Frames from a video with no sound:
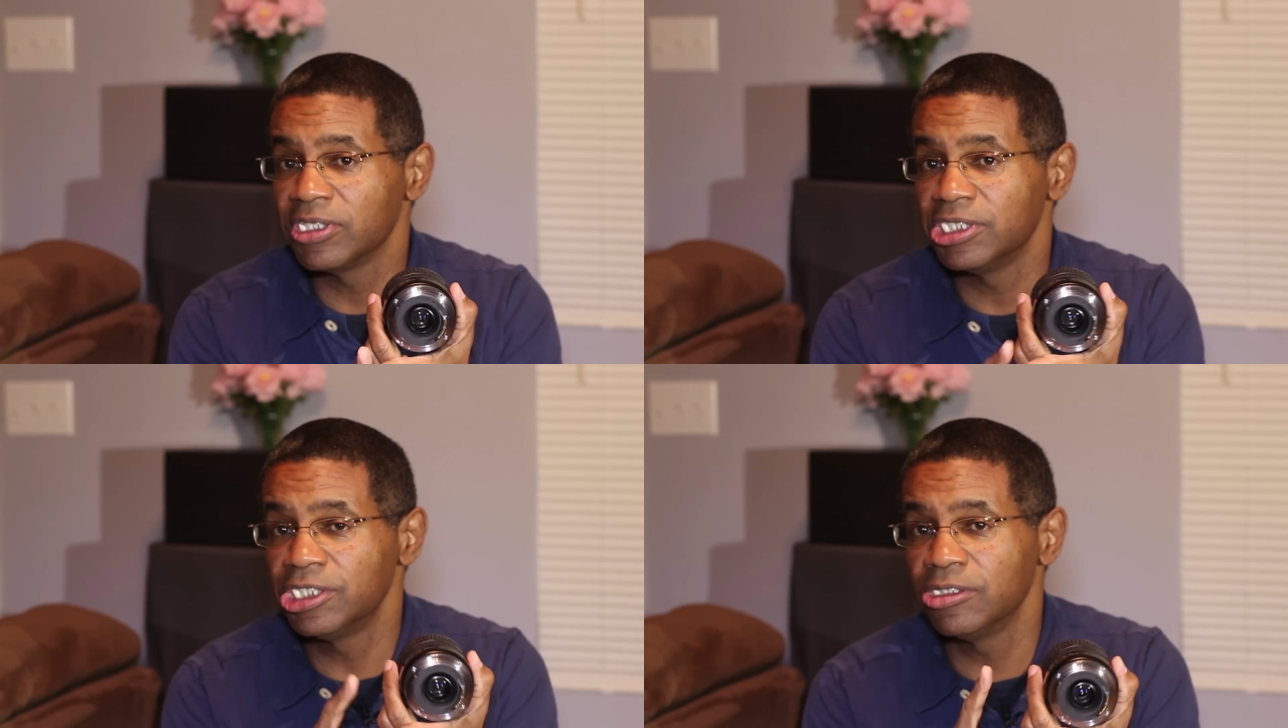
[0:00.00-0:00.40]

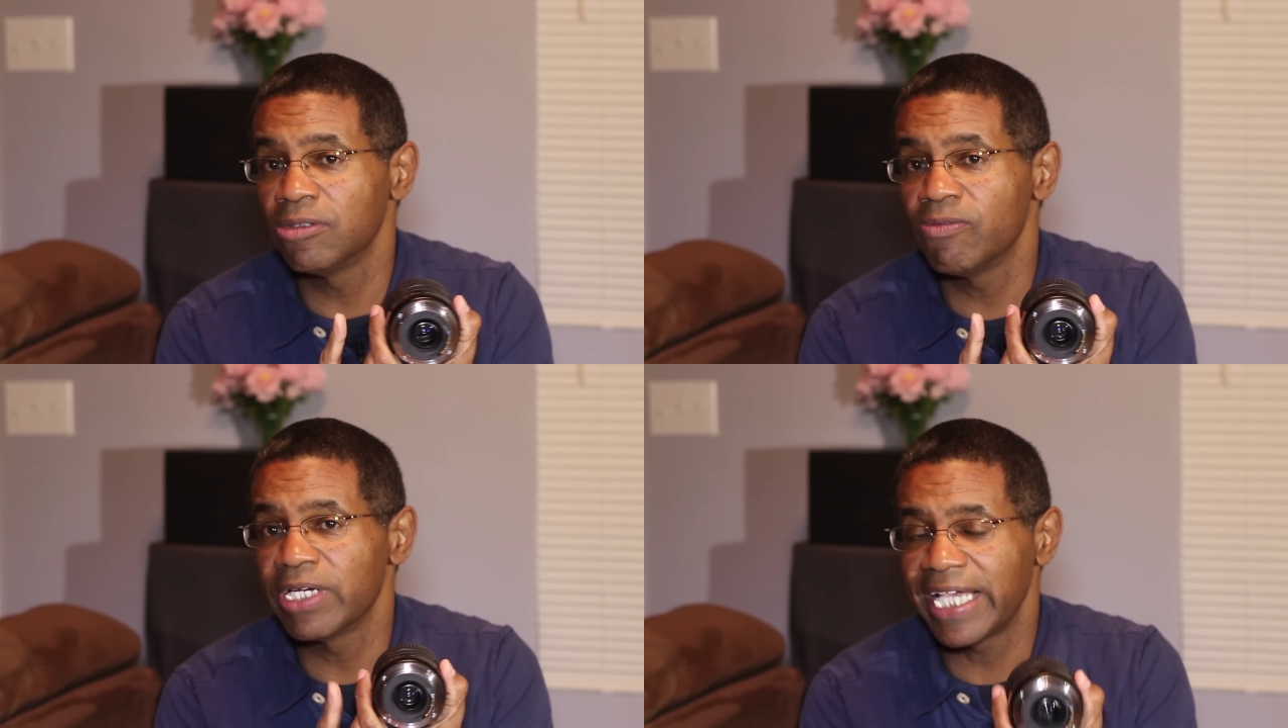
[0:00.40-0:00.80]
shoot
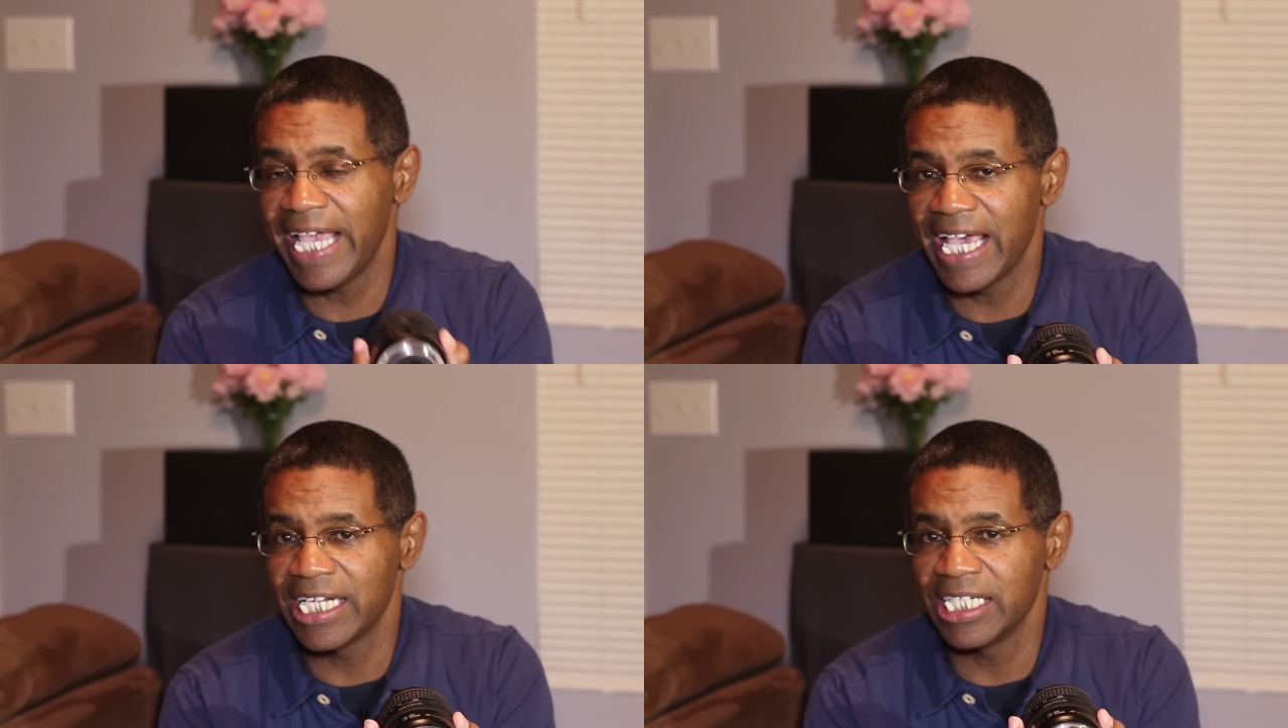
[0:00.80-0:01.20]
them with a
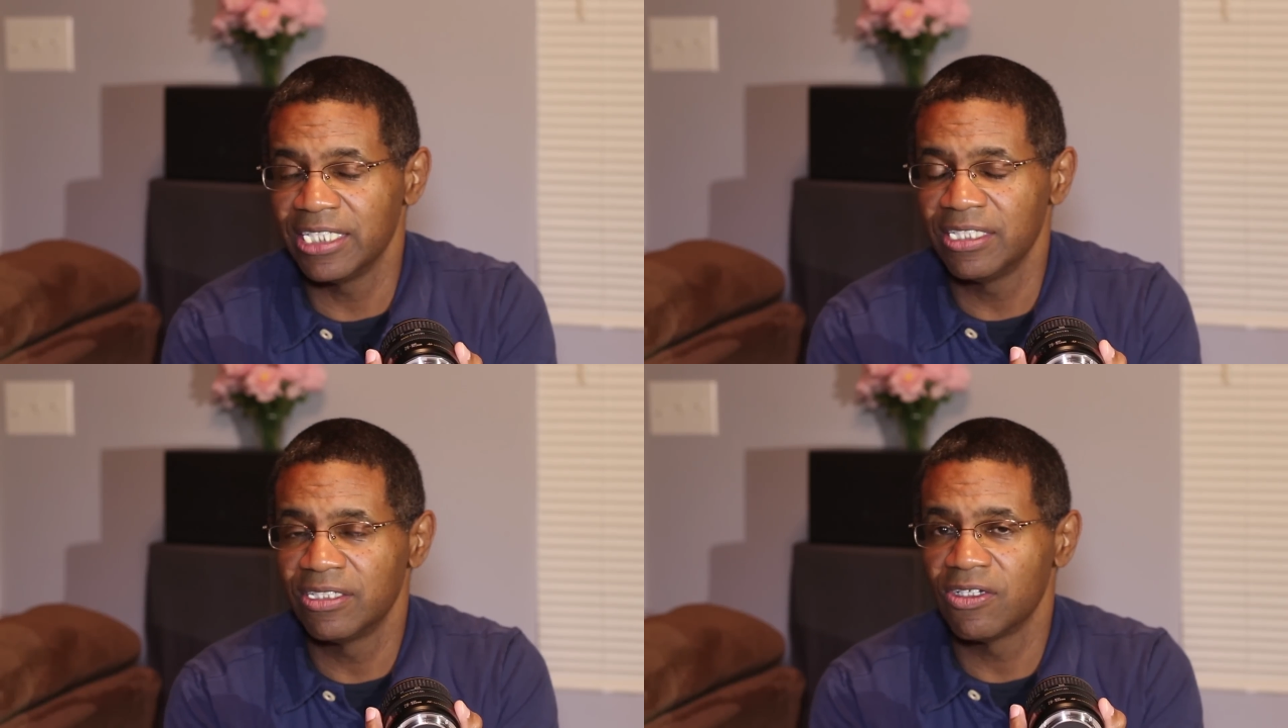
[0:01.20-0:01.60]
Canon
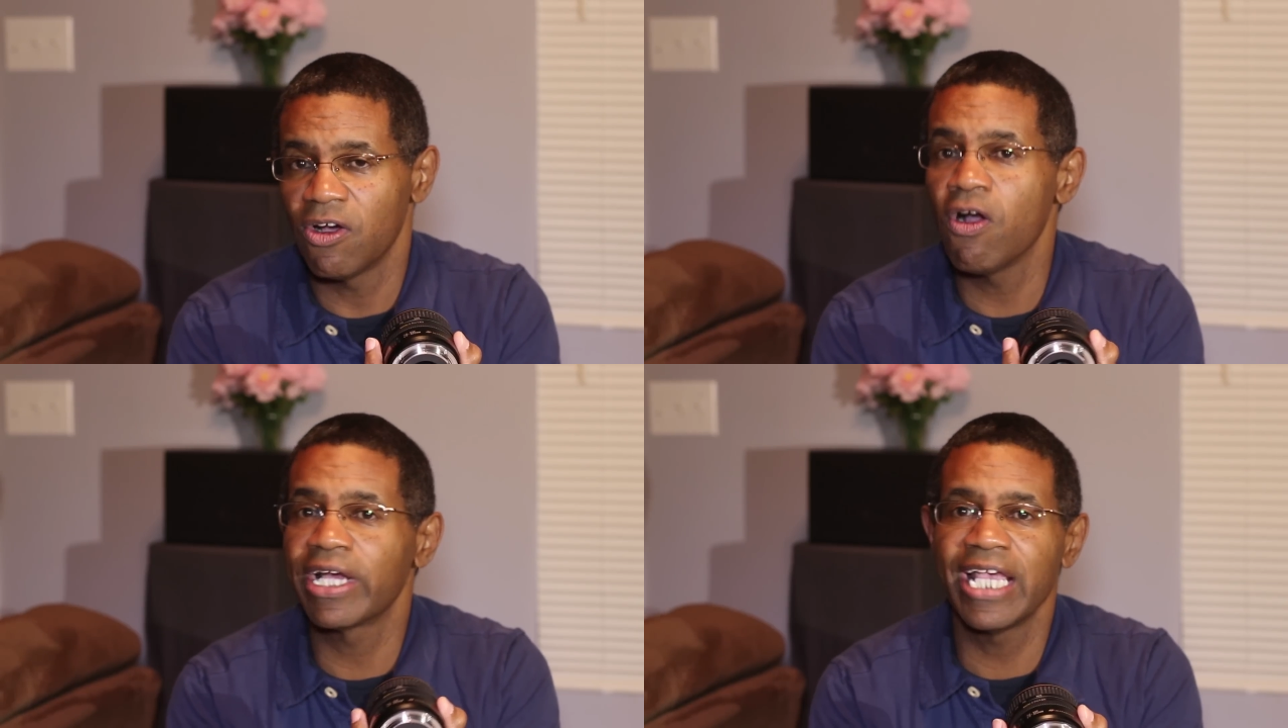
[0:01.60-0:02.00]

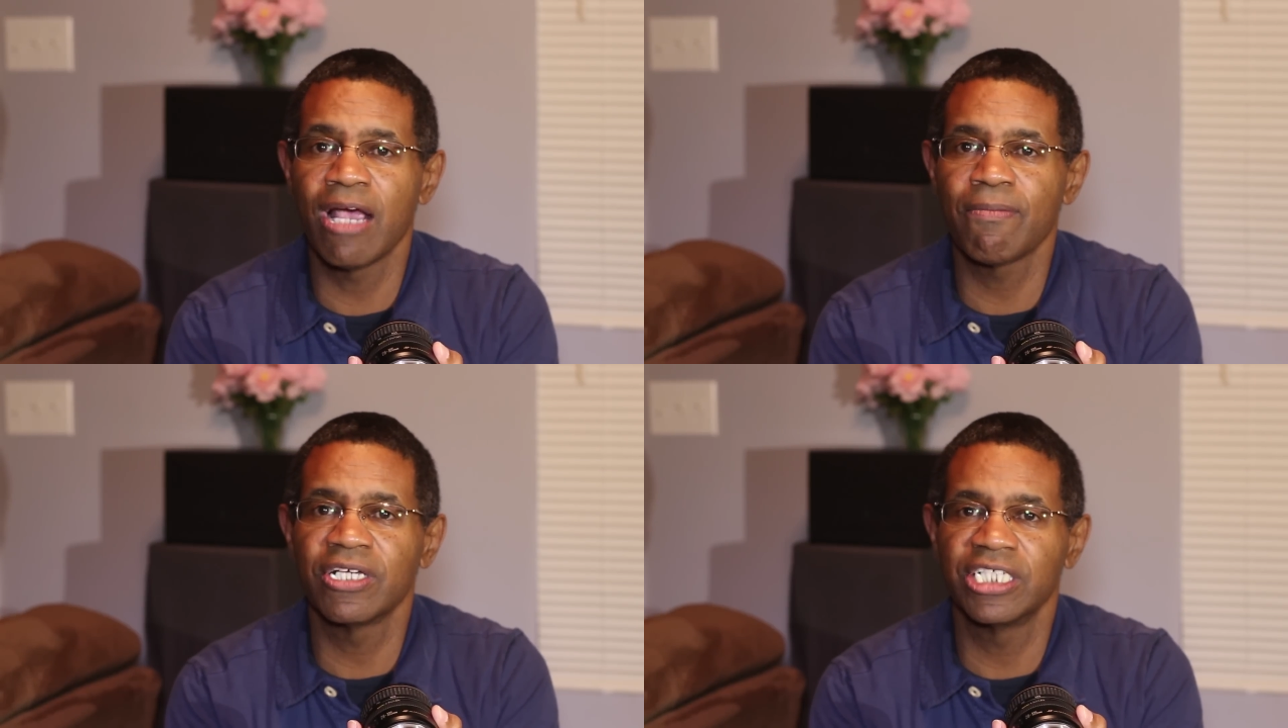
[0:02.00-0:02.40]
or a
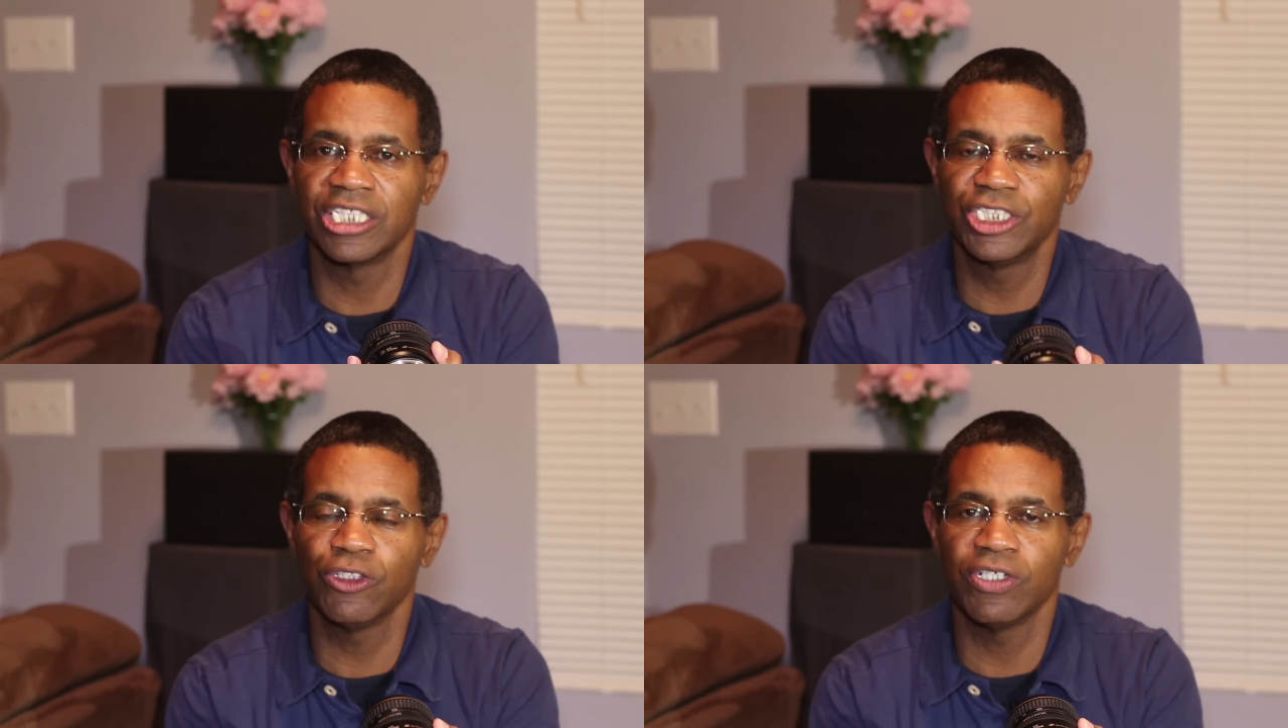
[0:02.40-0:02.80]
camera of your
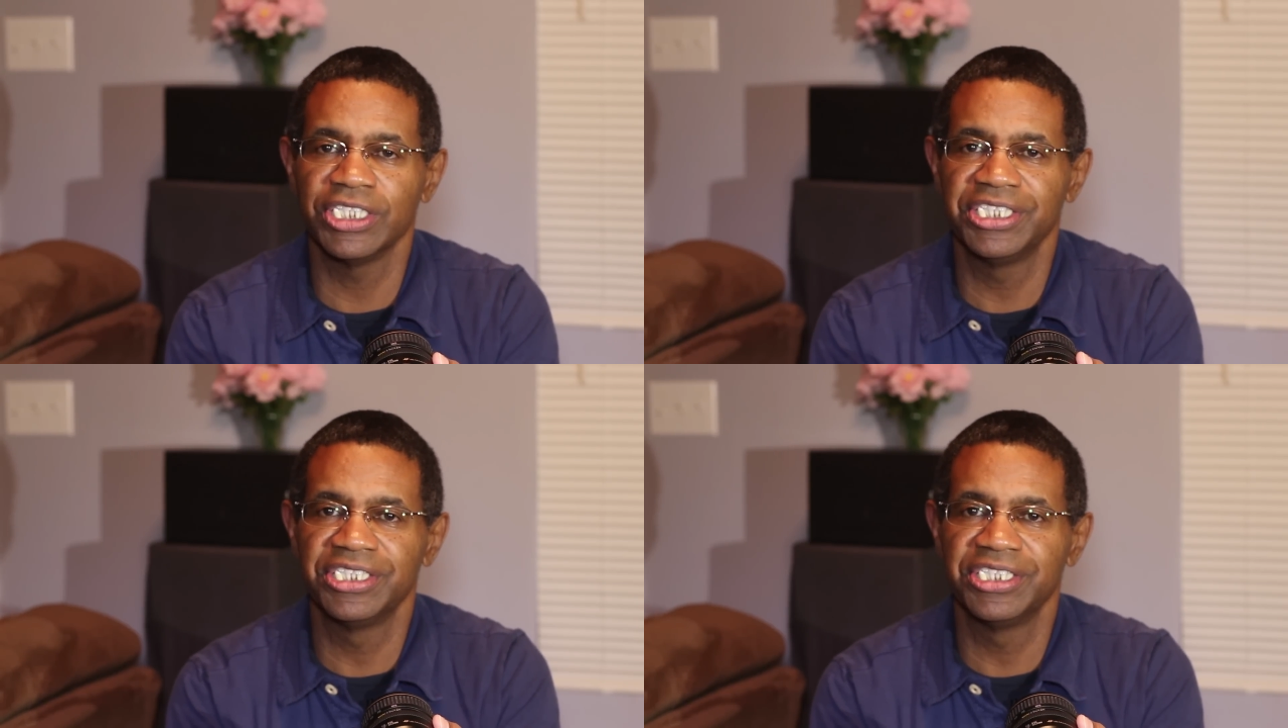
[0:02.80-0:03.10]
choice.